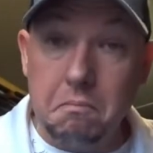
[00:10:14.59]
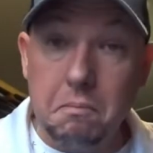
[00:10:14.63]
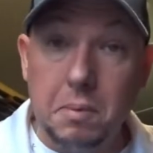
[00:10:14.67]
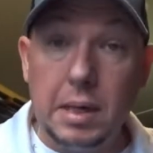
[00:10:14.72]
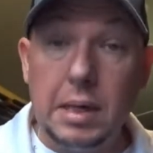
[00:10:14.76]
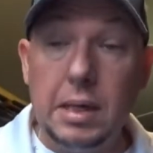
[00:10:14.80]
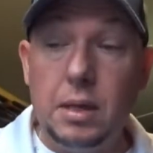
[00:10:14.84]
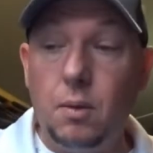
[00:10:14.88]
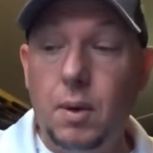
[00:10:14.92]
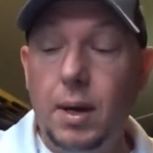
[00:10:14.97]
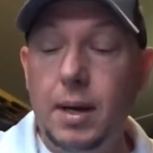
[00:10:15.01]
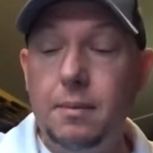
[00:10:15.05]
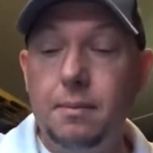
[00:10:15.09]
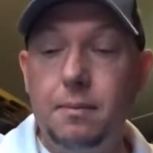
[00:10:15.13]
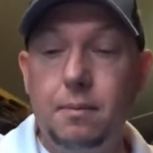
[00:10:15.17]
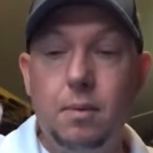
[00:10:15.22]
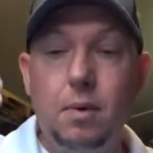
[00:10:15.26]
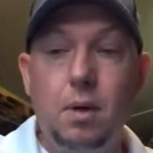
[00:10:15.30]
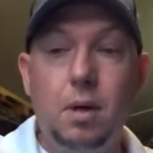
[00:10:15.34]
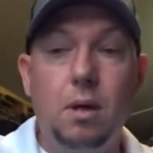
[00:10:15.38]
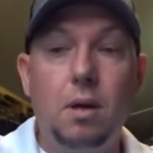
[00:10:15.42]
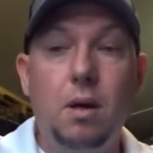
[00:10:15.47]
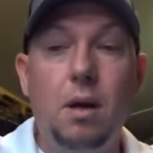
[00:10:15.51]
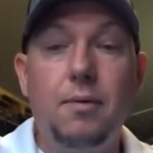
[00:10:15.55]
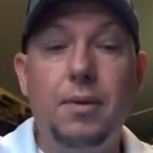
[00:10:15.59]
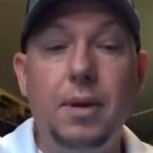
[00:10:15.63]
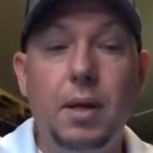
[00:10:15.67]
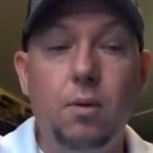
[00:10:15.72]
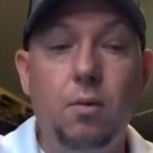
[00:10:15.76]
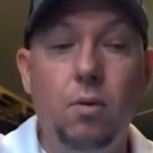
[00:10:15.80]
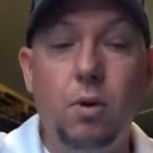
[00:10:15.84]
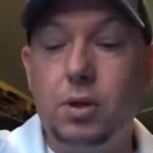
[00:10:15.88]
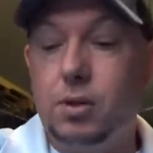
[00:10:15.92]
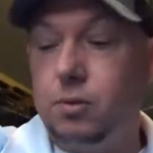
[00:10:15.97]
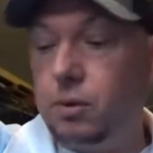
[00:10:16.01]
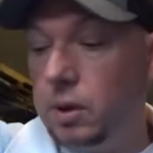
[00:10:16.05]
But either way, I think
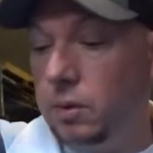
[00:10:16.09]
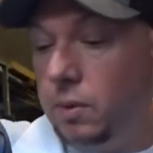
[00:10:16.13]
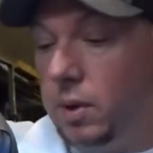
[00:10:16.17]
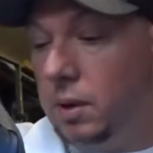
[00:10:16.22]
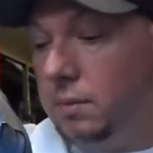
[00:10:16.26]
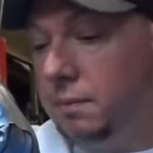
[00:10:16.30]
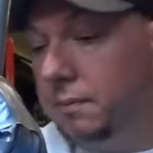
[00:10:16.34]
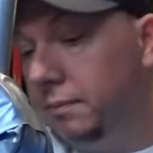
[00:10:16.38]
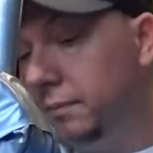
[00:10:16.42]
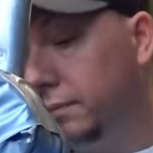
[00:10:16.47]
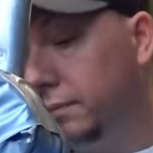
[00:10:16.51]
it works really well.